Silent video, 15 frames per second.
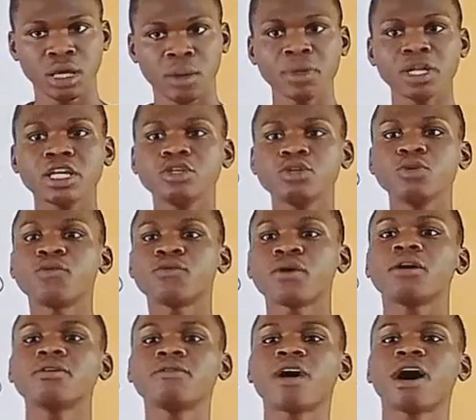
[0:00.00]
Meaning you
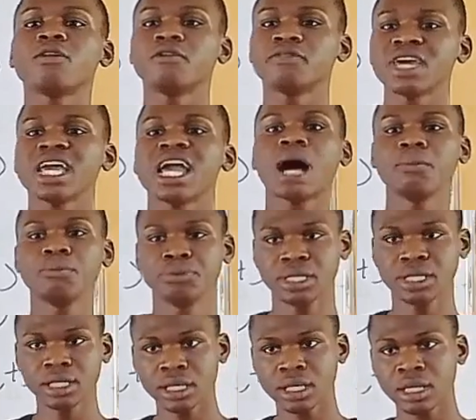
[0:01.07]
found the value of A and B.
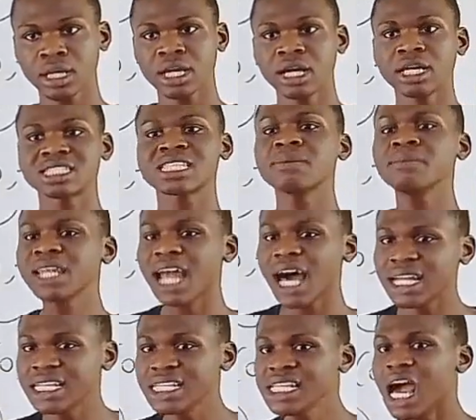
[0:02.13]

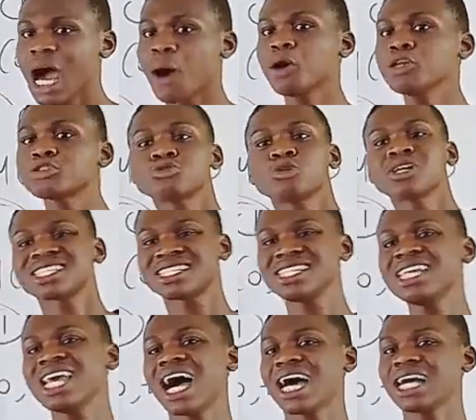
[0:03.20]
Similarly, I want to know
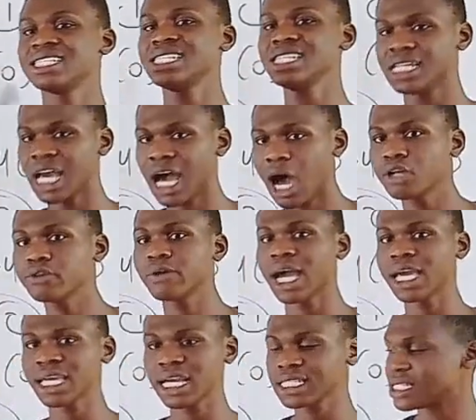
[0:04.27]
C and D. How do I
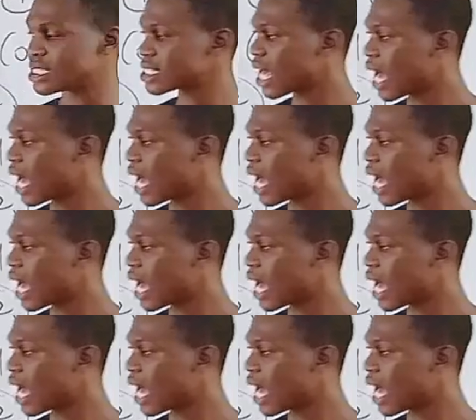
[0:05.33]
get it?